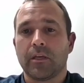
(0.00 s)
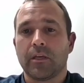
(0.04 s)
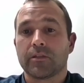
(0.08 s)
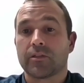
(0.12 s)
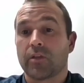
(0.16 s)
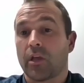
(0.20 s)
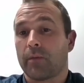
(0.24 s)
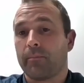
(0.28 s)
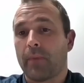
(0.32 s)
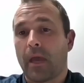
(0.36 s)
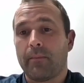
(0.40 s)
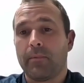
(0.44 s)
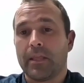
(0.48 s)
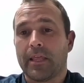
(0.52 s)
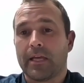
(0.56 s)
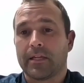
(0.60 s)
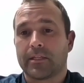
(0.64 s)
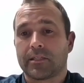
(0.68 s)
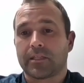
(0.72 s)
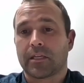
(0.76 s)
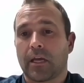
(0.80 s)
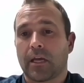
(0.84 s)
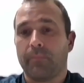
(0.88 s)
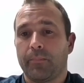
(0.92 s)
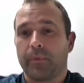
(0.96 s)
So maybe
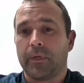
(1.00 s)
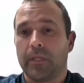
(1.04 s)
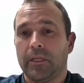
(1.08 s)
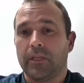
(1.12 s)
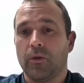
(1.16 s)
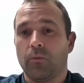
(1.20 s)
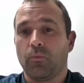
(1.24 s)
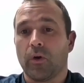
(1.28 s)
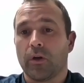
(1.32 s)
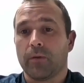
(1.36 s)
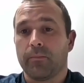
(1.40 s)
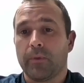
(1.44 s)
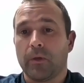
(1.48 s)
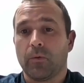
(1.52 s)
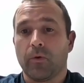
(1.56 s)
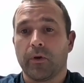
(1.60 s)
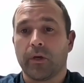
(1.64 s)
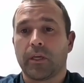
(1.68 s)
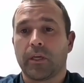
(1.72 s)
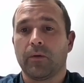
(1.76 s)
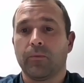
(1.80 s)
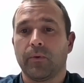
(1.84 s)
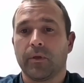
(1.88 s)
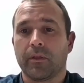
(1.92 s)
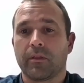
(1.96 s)
that's a company you want to be
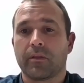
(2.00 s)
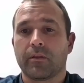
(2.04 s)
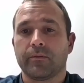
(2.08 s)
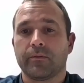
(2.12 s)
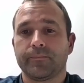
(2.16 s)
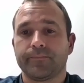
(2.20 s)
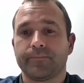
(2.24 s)
working with.